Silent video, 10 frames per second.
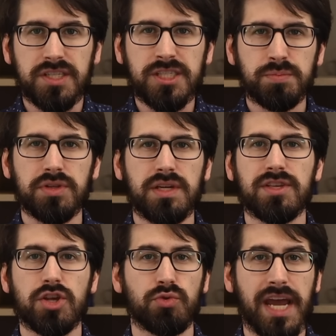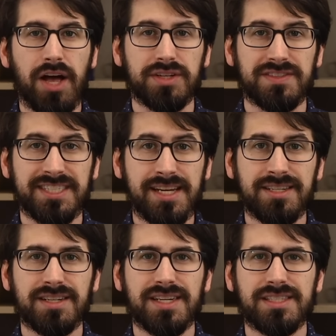disbelieving the reality of
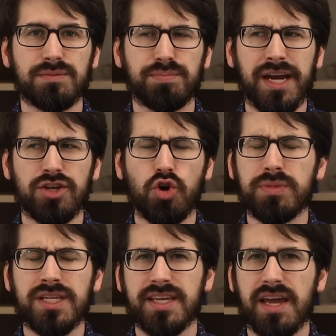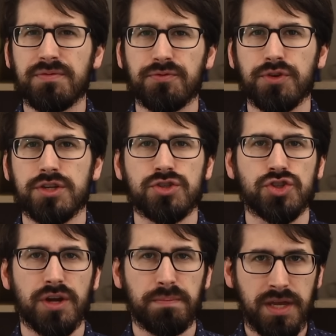Satan is by no means a
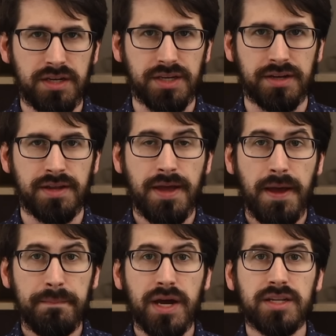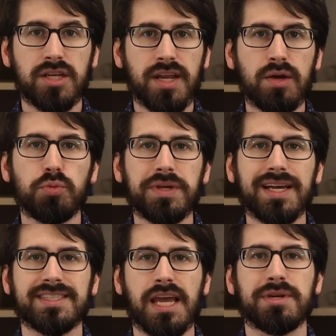fringe opinion, but today we'll be
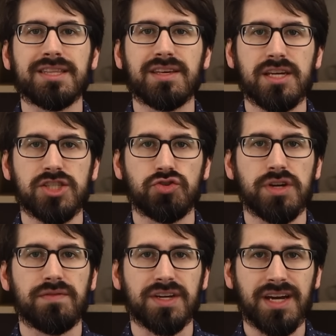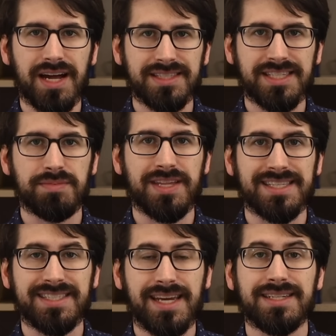examining the history of the concept
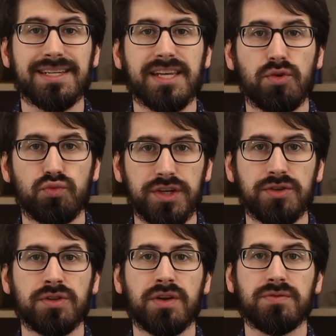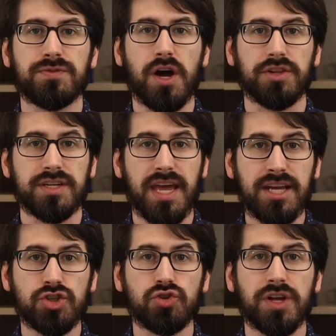that Satan is a real fallen
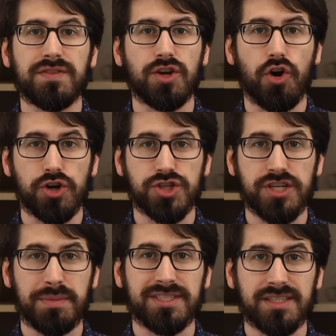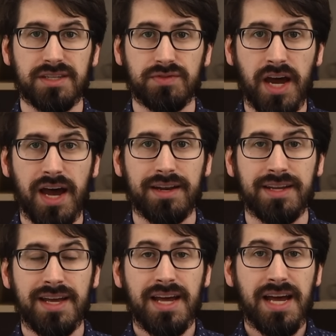angel and the arch nemesis of God.
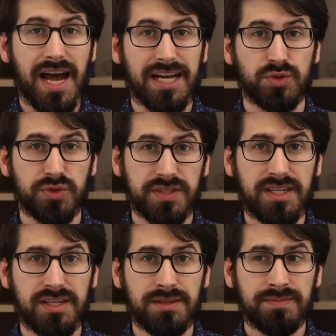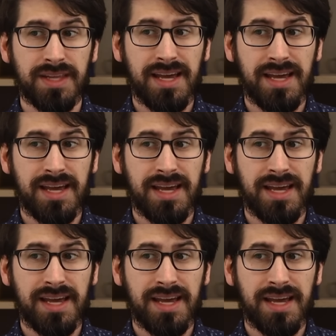As we'll see,